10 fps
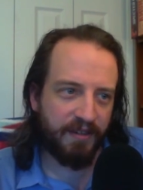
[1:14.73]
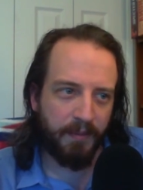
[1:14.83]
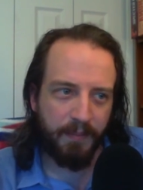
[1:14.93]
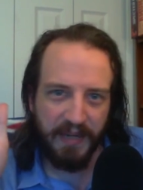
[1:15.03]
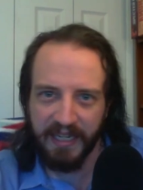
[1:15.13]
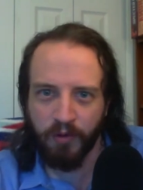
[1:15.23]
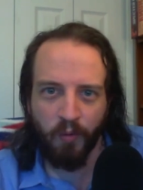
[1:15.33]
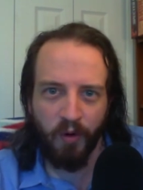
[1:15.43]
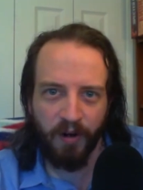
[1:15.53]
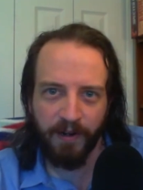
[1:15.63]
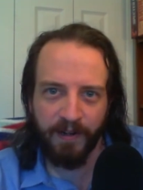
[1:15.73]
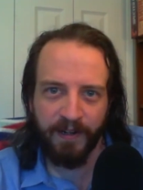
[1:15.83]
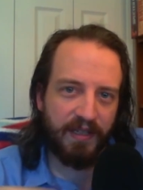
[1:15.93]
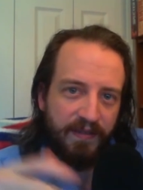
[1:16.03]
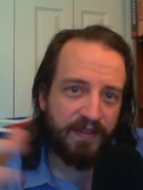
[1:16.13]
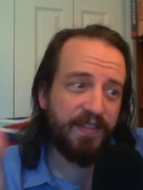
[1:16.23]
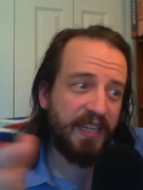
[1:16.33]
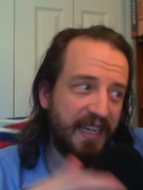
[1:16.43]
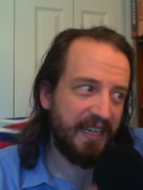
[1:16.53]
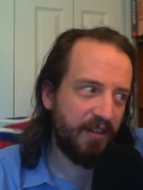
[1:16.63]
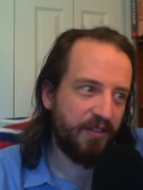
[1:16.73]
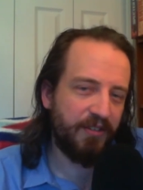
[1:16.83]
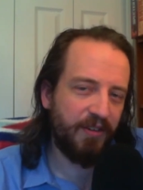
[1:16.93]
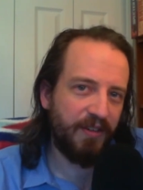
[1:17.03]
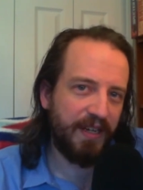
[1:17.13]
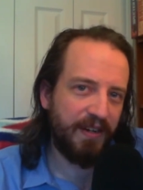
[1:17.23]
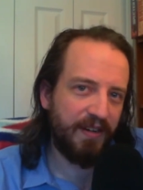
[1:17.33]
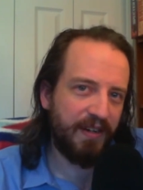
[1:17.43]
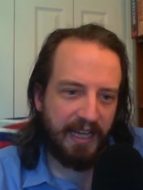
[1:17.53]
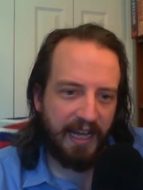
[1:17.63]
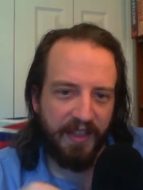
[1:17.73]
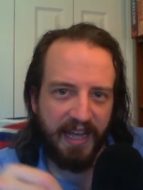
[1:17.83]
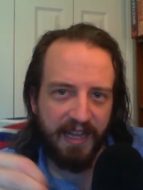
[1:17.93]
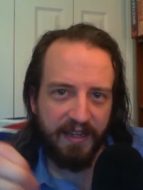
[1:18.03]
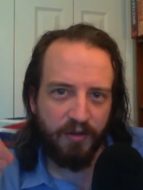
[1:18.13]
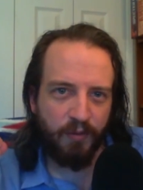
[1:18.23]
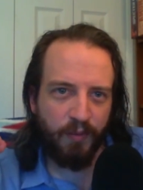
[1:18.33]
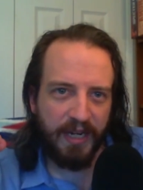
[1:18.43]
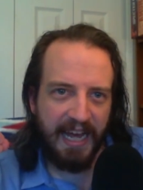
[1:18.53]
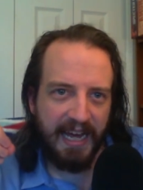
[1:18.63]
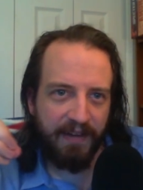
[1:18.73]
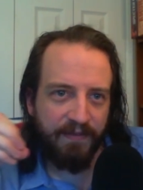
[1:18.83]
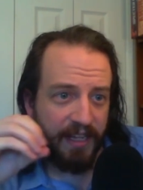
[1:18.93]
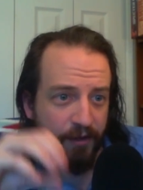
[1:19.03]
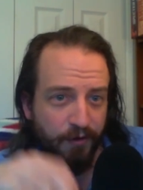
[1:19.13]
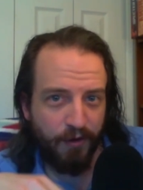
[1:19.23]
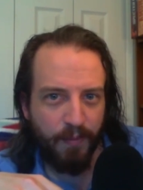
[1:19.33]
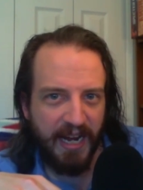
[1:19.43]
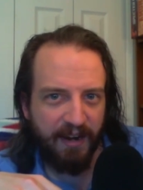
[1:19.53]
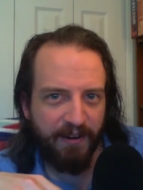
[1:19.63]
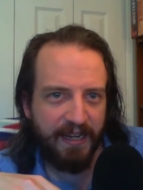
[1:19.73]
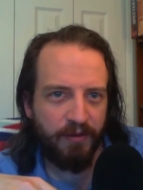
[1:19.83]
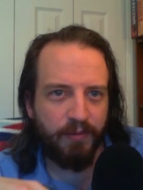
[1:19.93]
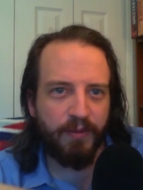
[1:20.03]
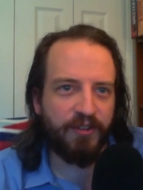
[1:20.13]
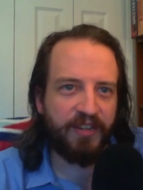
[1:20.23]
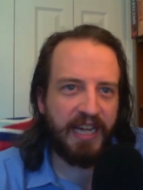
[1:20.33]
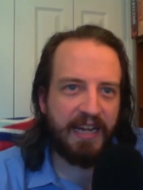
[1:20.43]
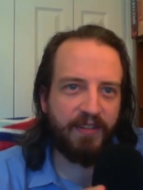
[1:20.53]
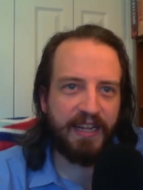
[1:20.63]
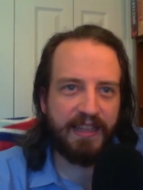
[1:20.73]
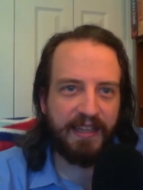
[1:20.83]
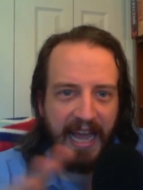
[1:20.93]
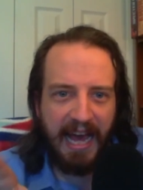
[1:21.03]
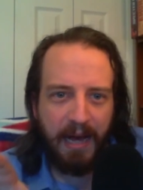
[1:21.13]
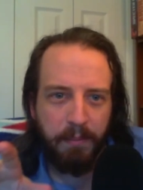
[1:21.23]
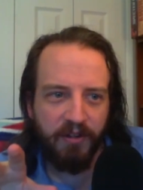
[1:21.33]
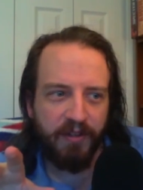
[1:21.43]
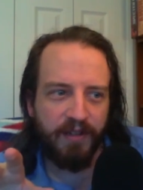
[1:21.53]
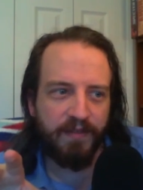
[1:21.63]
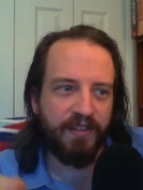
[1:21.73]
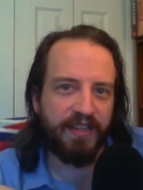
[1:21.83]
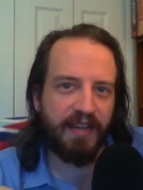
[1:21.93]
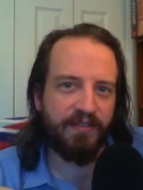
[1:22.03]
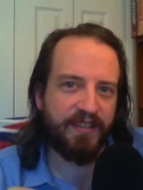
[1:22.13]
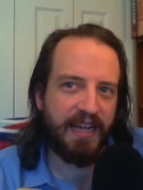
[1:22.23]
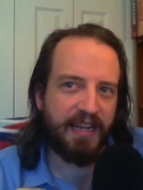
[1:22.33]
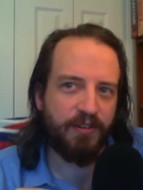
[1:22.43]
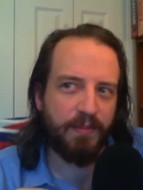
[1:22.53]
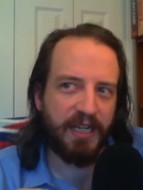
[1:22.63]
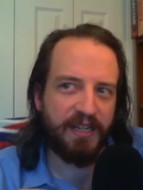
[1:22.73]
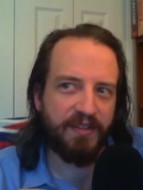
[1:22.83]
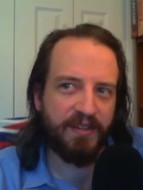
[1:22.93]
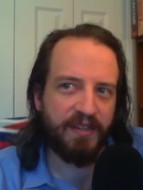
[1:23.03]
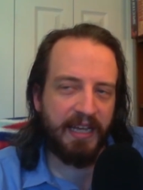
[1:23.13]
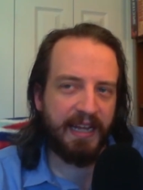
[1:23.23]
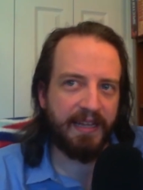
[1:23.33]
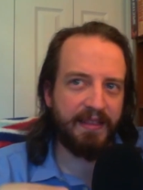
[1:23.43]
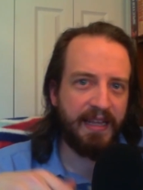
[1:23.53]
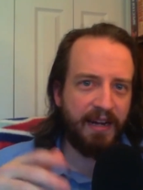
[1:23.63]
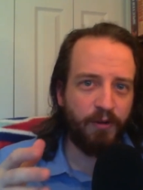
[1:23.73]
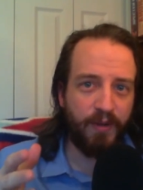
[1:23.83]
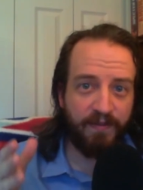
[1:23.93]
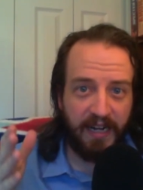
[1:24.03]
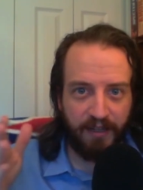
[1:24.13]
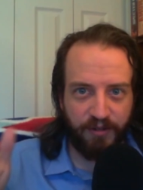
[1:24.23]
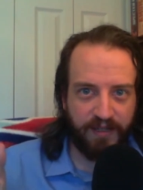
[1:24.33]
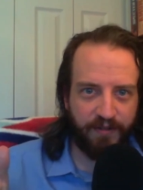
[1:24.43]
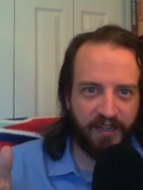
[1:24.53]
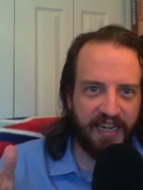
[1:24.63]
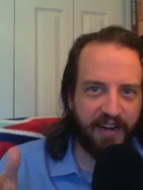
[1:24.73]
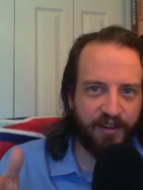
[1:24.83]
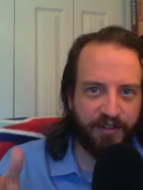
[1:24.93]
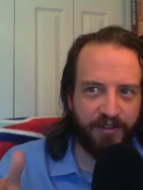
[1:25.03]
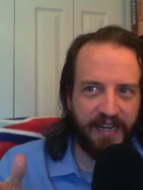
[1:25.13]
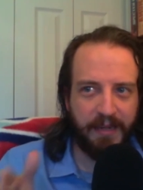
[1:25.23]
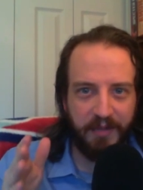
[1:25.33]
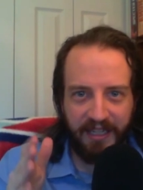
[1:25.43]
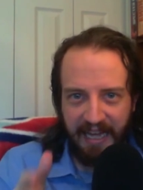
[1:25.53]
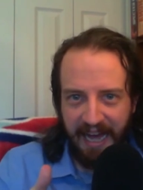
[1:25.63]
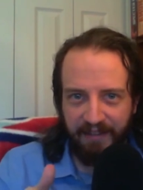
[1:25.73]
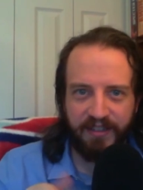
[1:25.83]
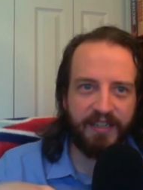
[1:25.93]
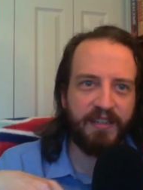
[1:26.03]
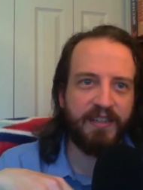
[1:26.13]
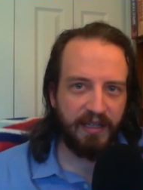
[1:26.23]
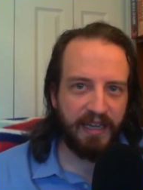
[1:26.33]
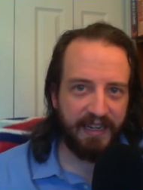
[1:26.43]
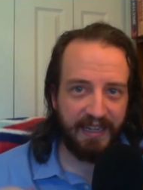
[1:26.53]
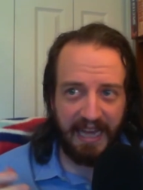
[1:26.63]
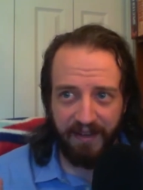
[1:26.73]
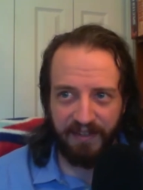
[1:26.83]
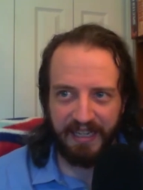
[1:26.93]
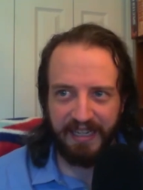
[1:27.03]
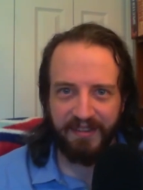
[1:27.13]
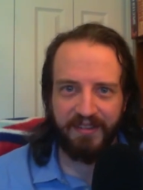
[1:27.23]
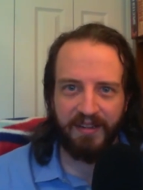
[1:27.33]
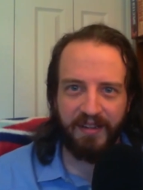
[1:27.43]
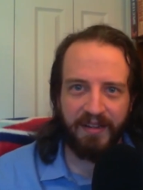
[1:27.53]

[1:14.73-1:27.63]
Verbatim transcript: a big war 15 years earlier. And then we have the Chromeria, which is kind of like the capital of the seven satrapies. And there we follow a different character named Gavin. And Gavin is